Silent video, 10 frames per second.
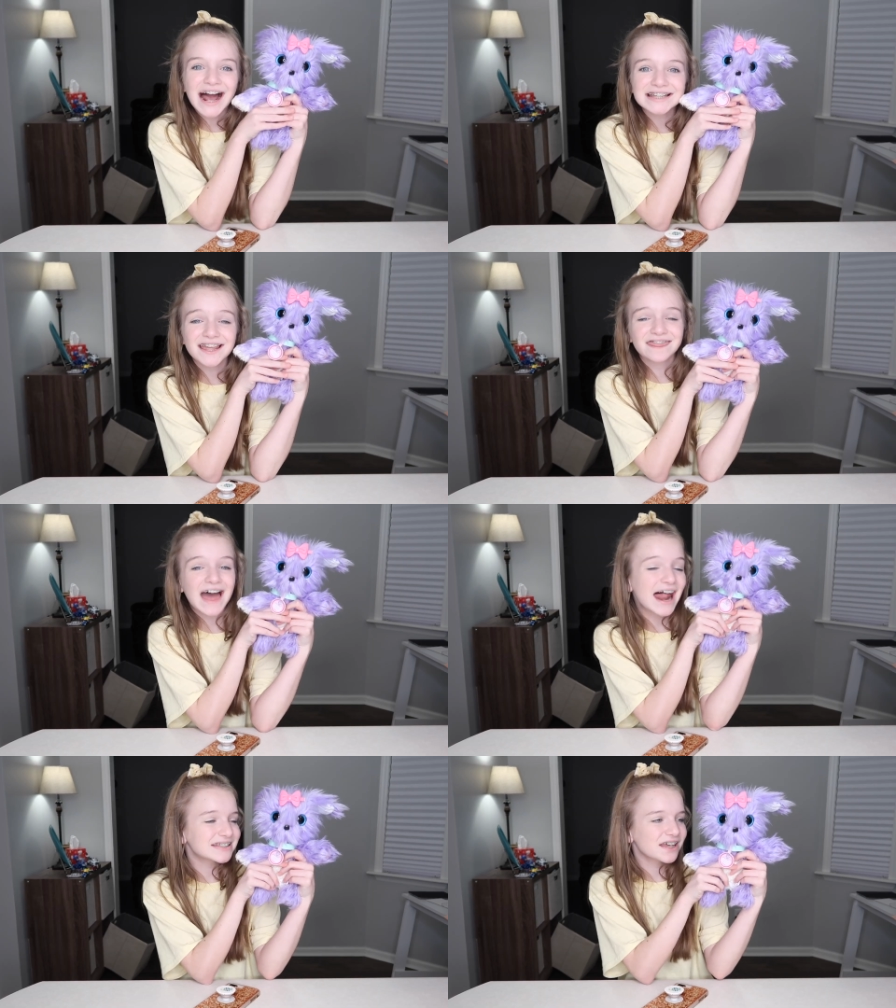guys,
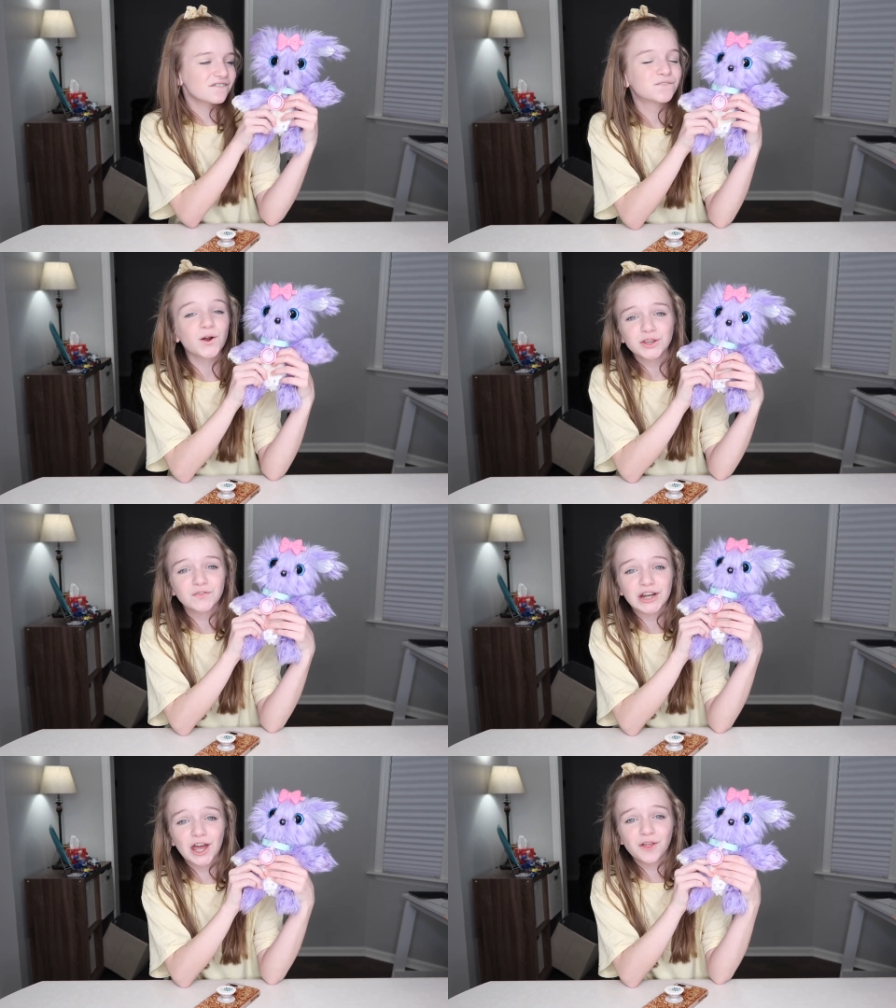that is it for
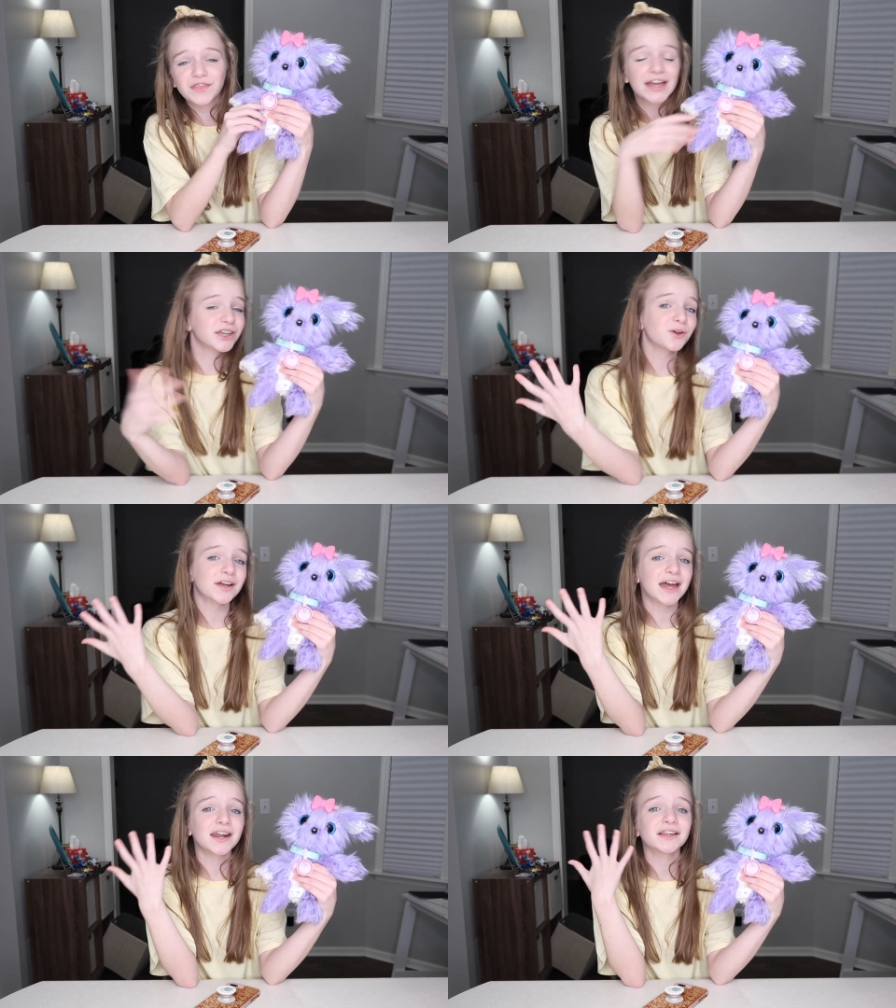the video. Thank
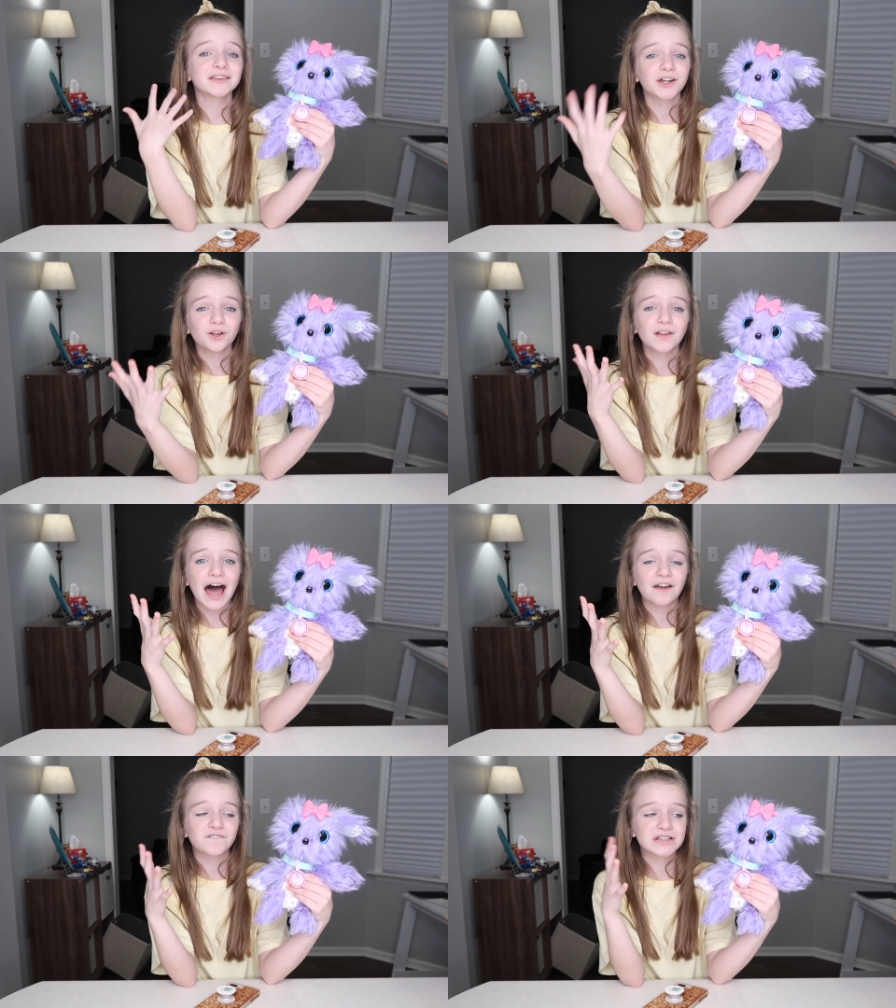you again, Little
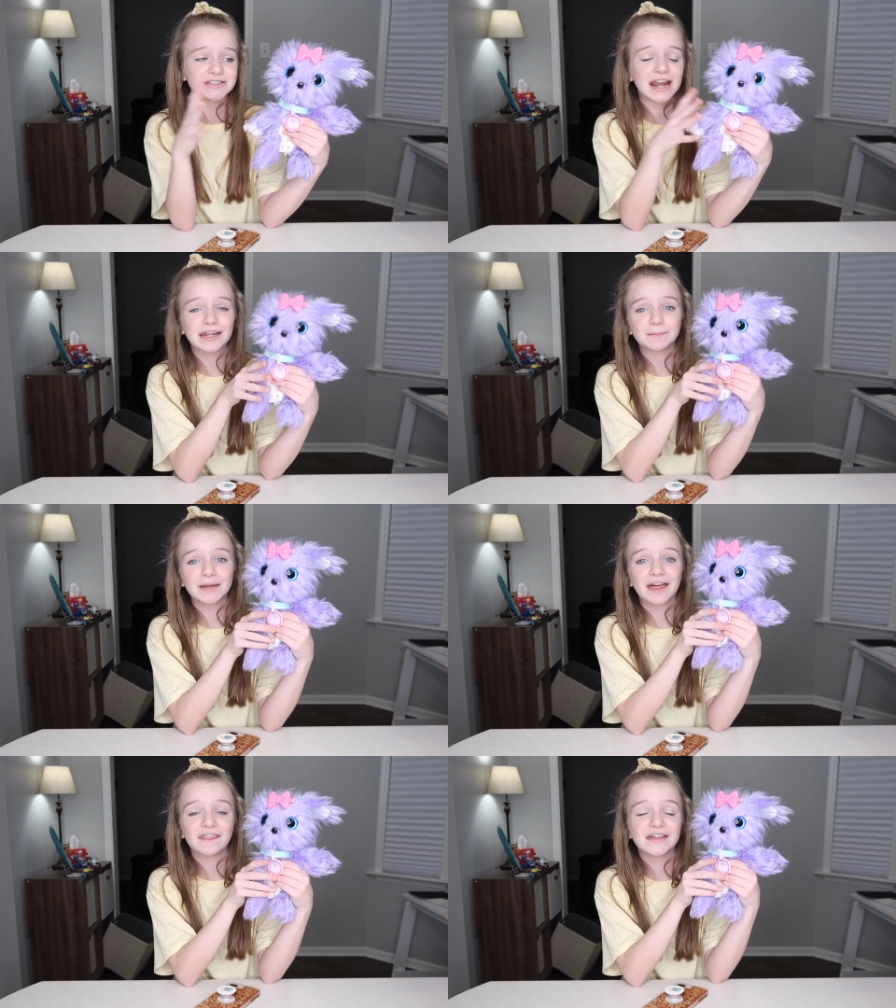Live, for sending
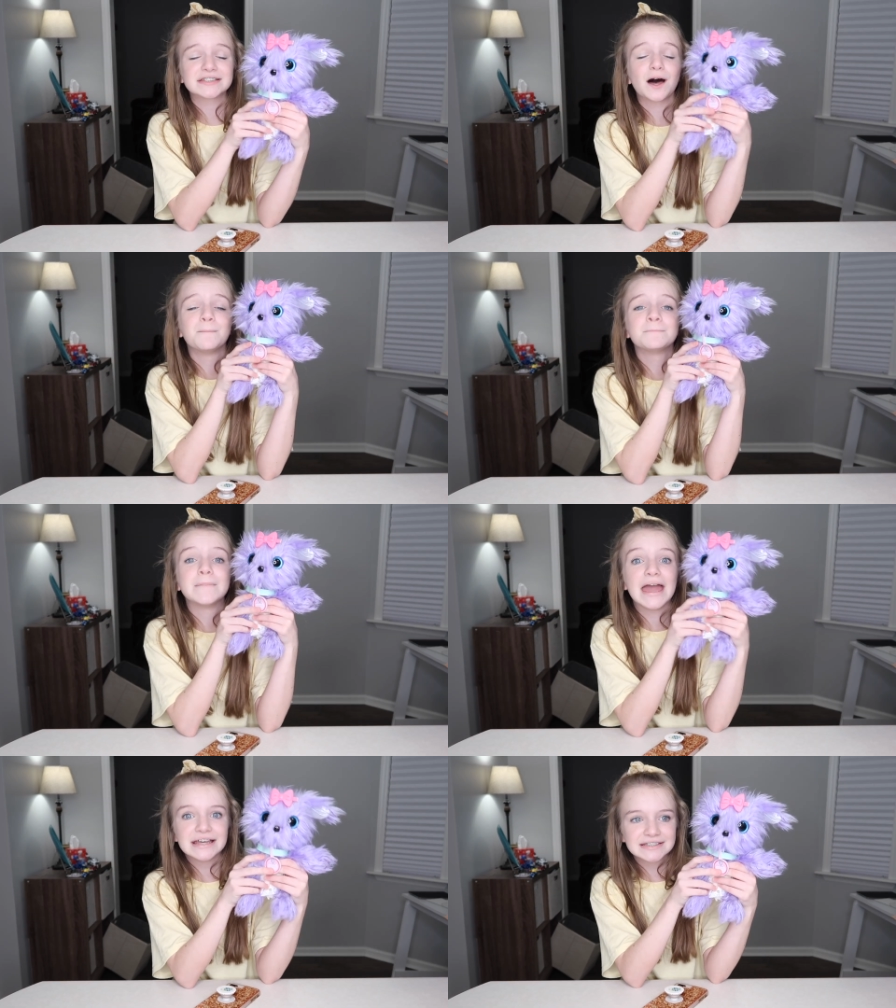me this
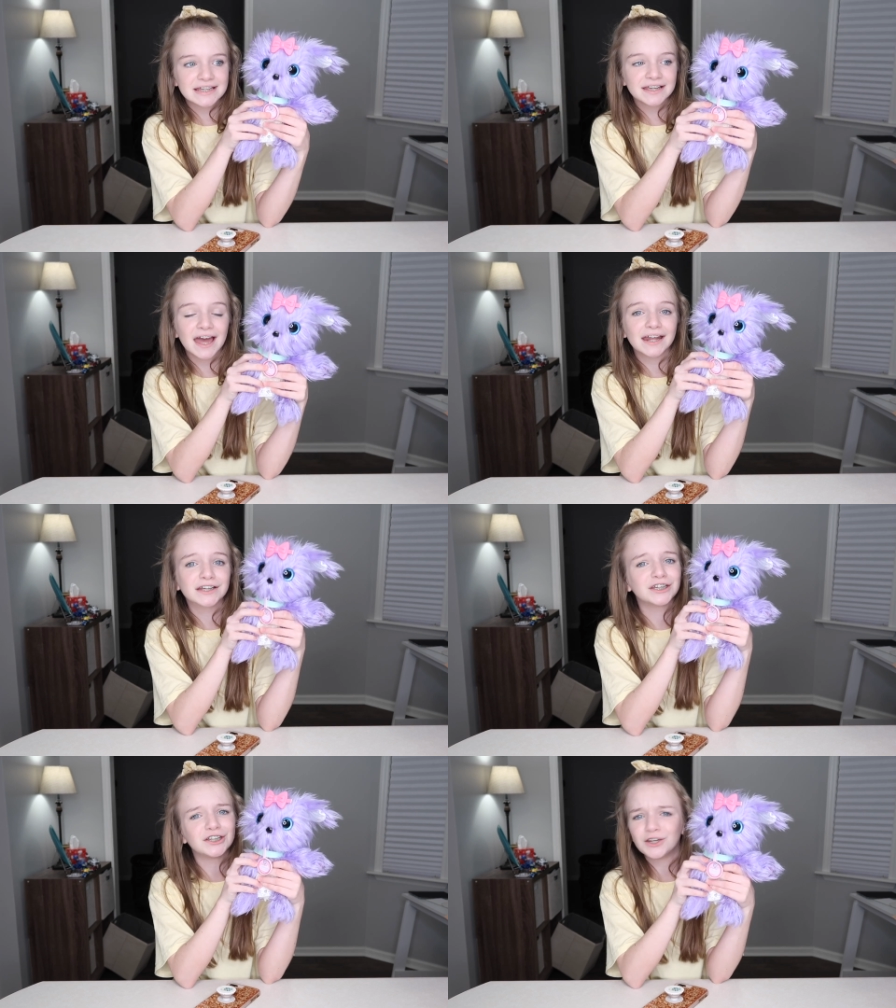amazing and
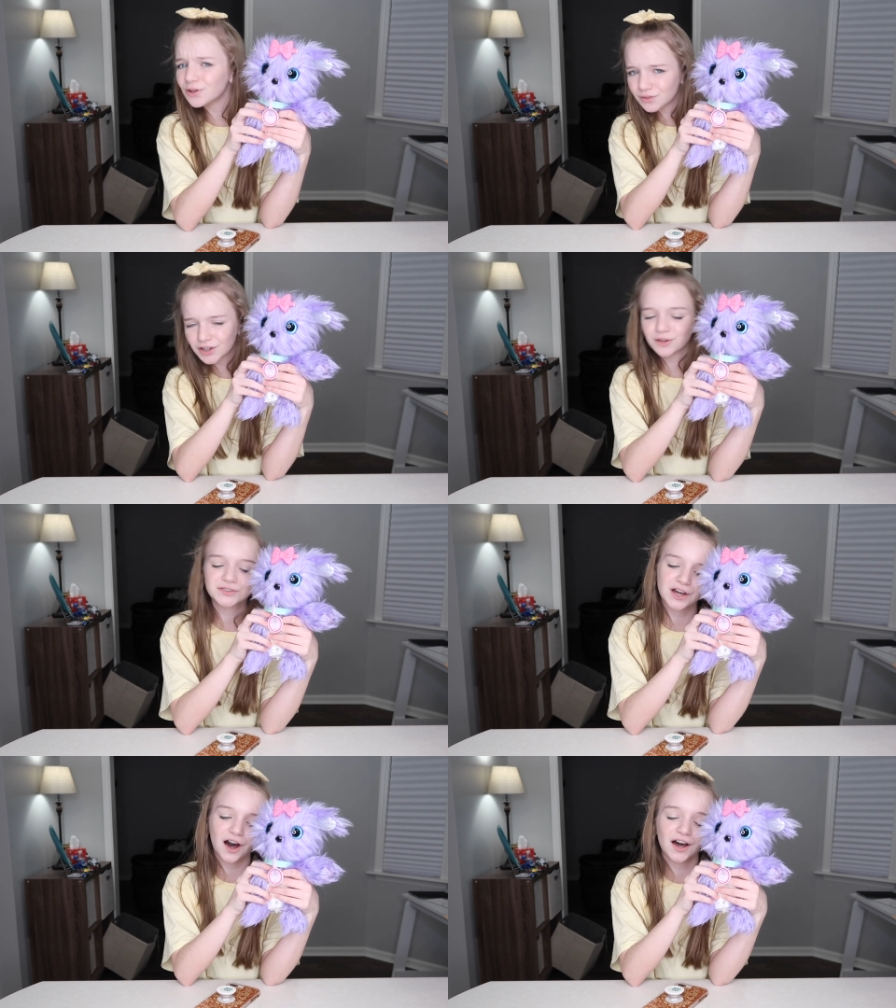cute
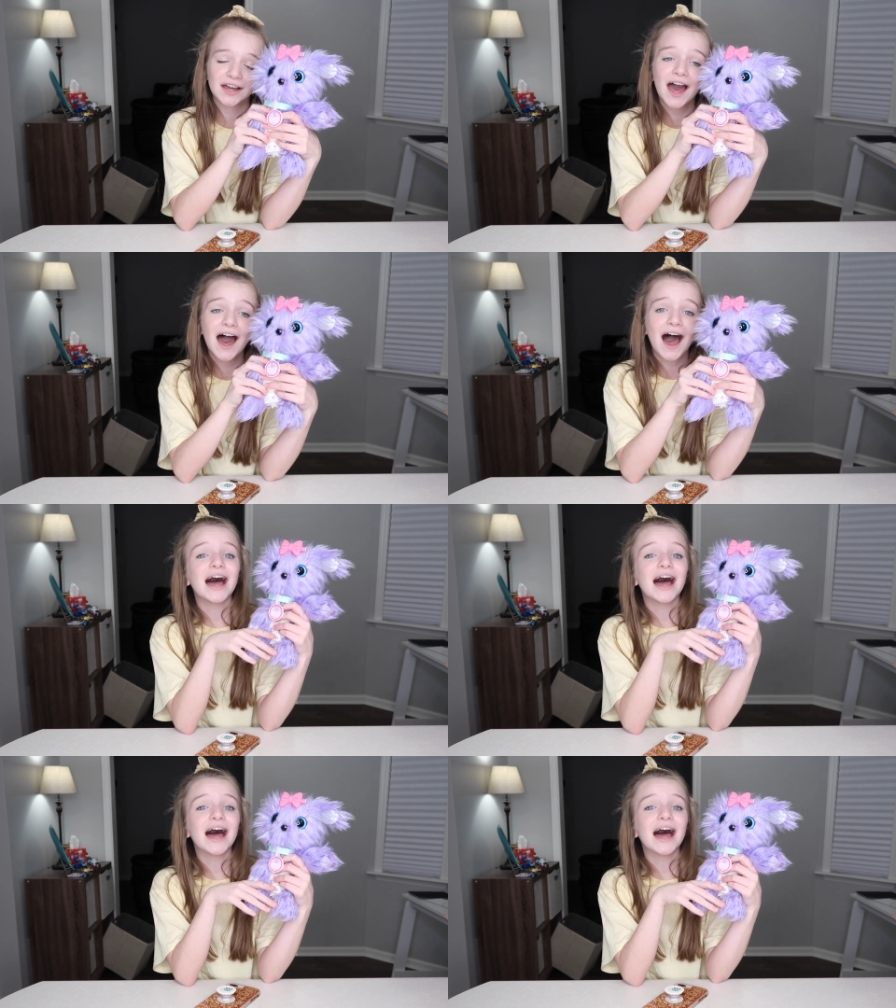little dog.